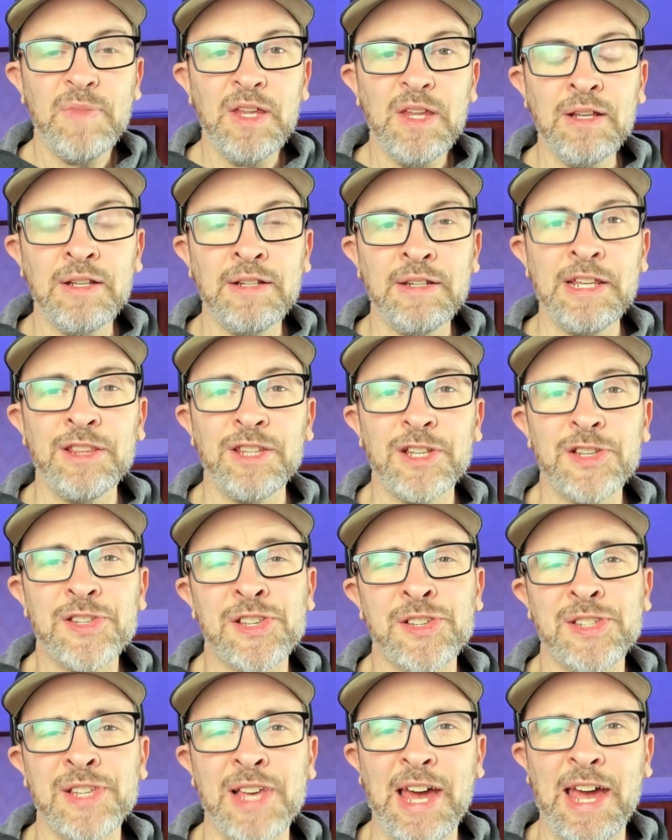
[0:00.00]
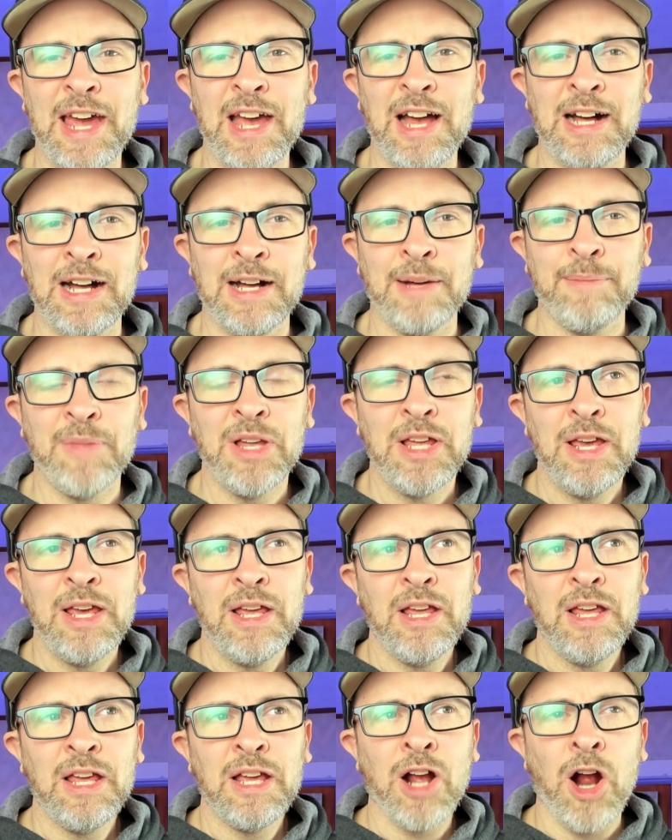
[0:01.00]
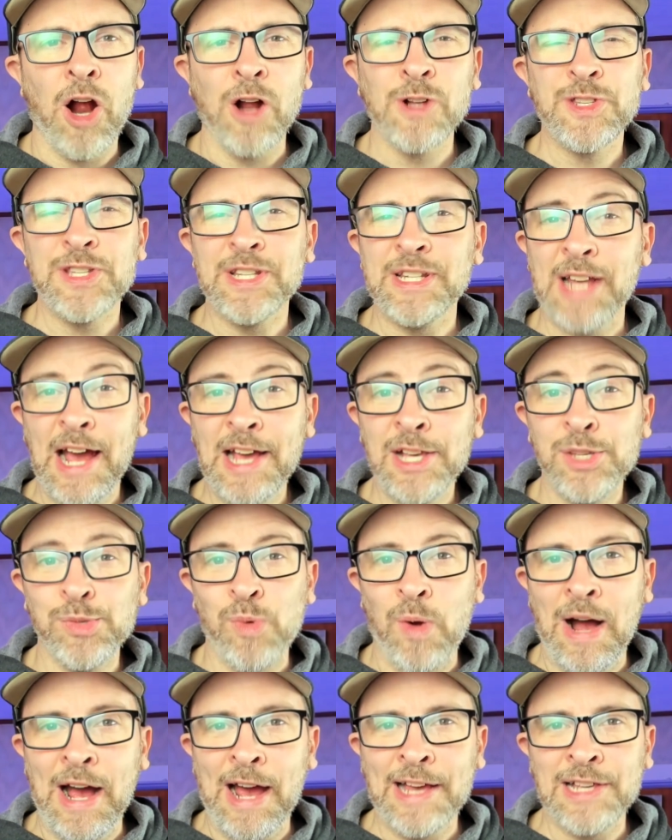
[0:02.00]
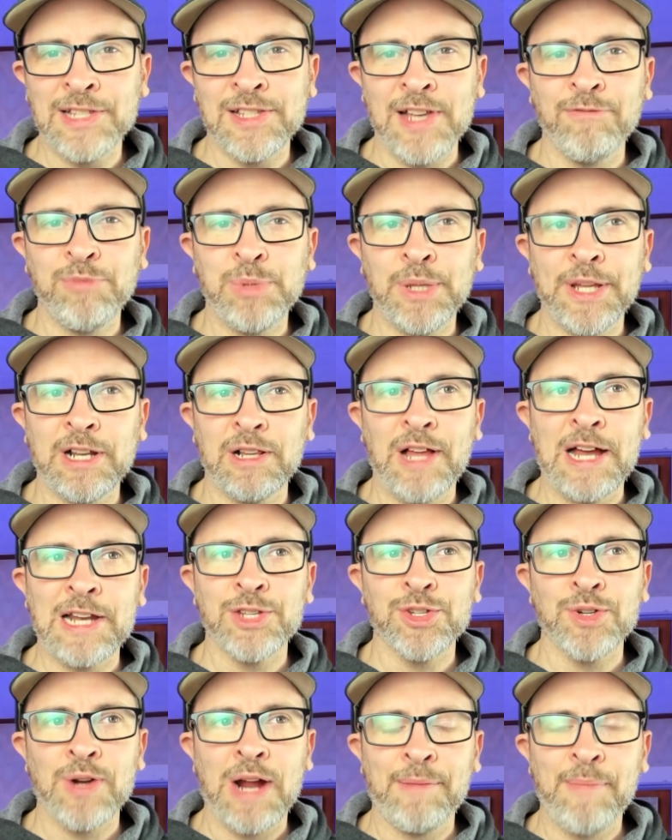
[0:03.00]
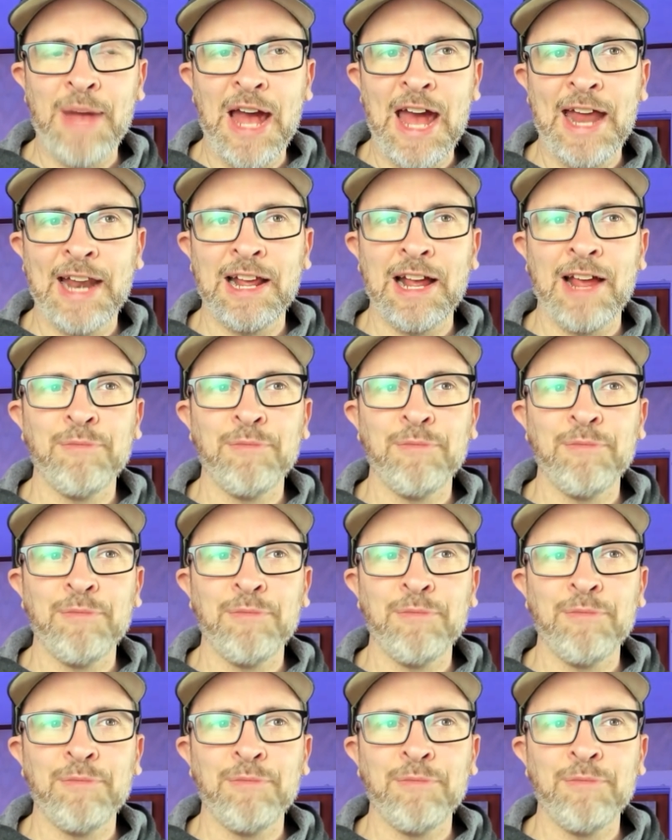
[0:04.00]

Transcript: needless to say, cards and dice wise, I've played a lot of Stratomatic.